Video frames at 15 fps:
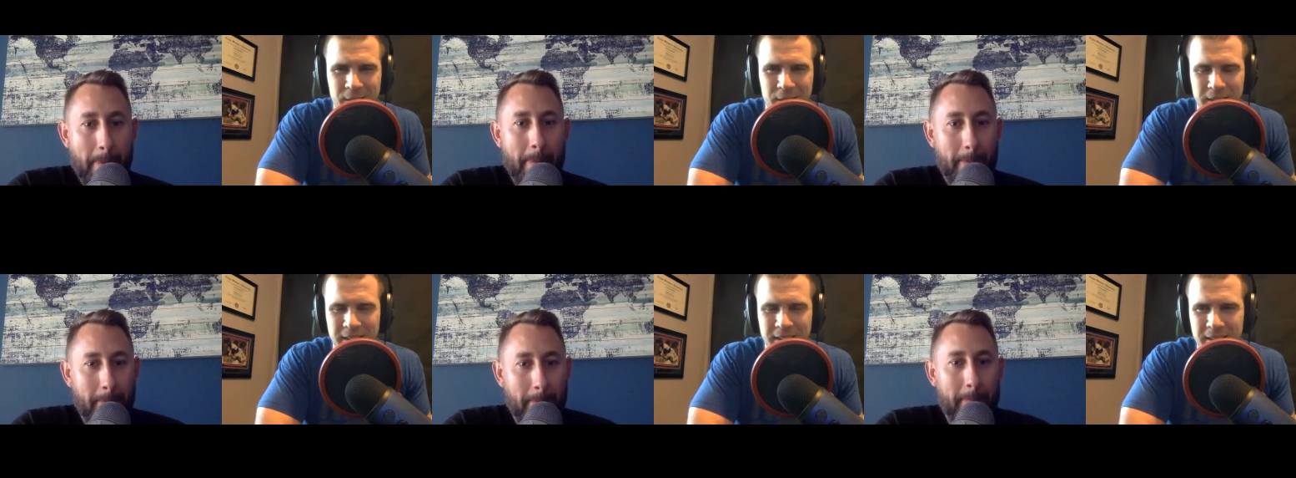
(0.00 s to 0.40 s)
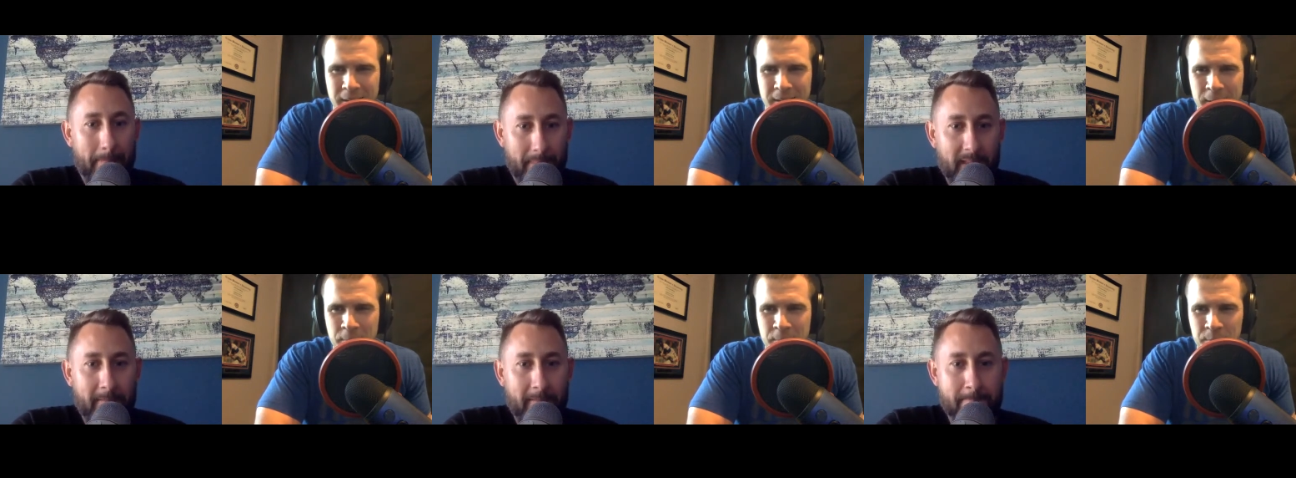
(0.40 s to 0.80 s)
Speaker 1: I mean,
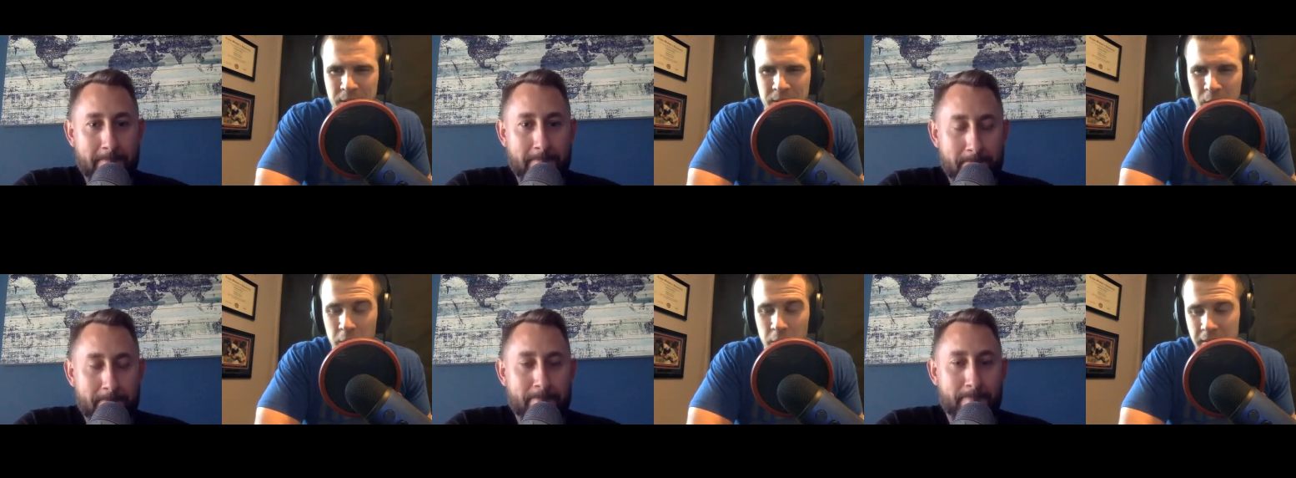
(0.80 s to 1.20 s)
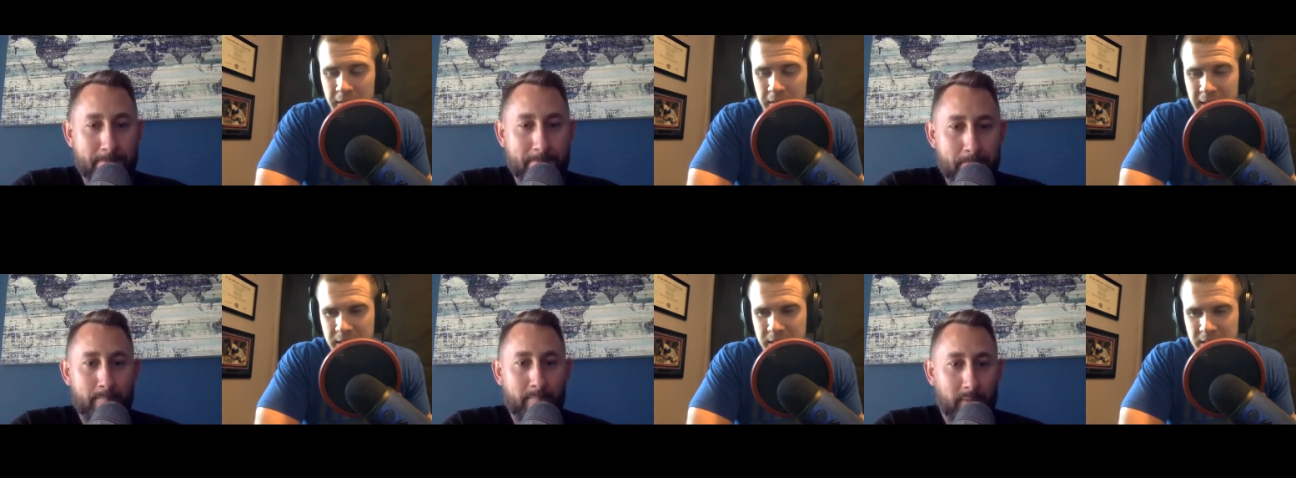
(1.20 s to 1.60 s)
you know, whether
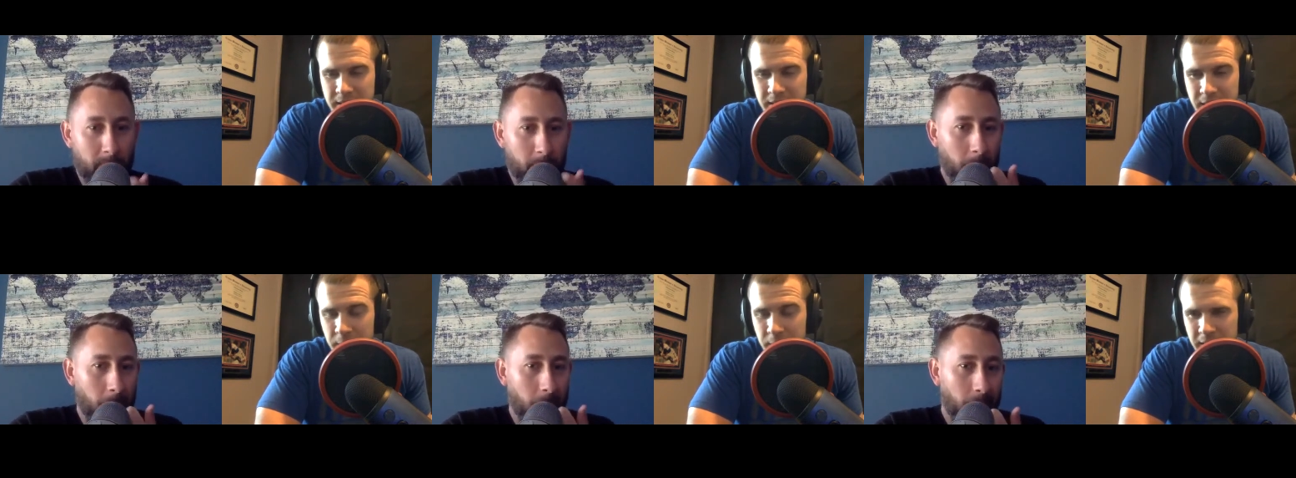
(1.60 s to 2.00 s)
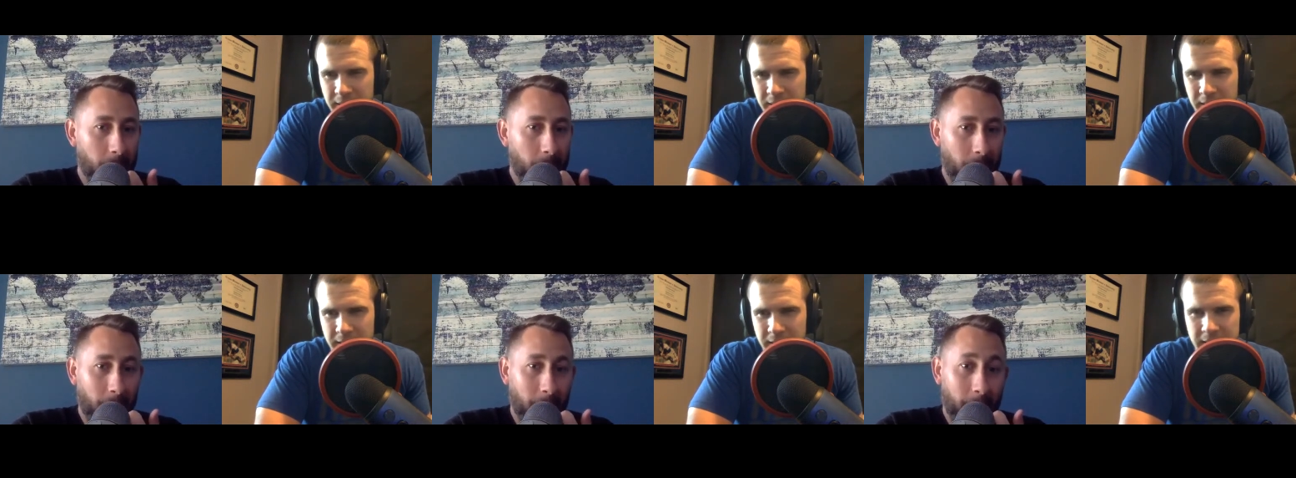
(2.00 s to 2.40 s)
that's, I mean, I
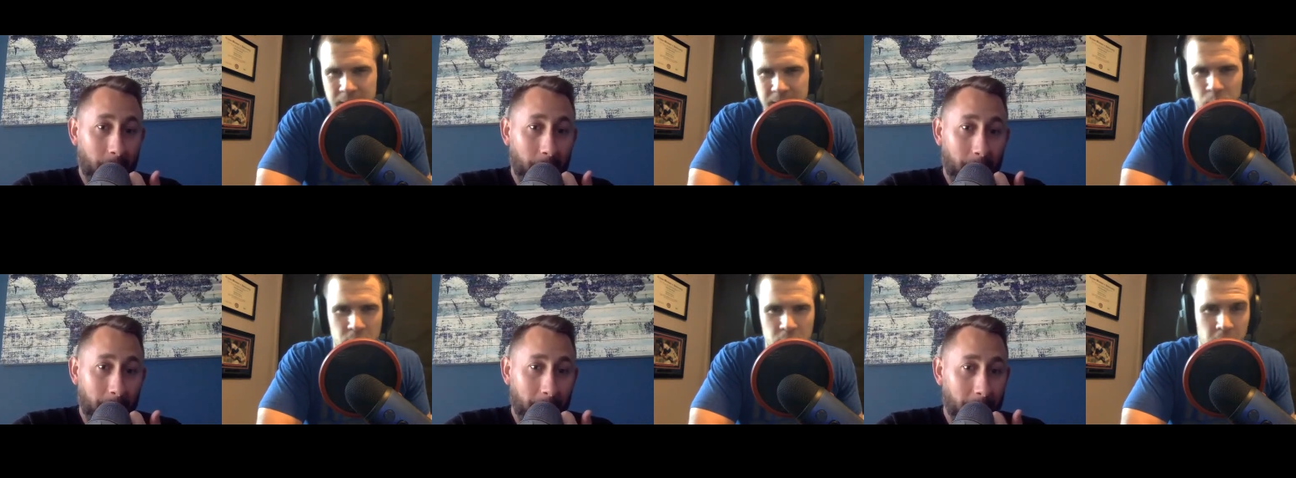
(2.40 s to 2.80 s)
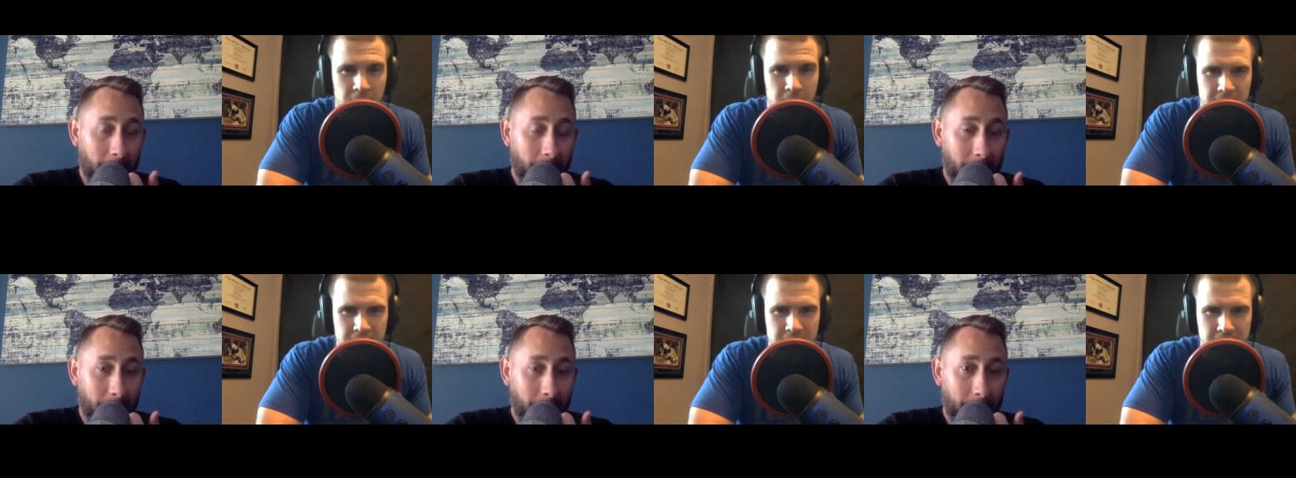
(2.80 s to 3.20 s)
think that's more targeted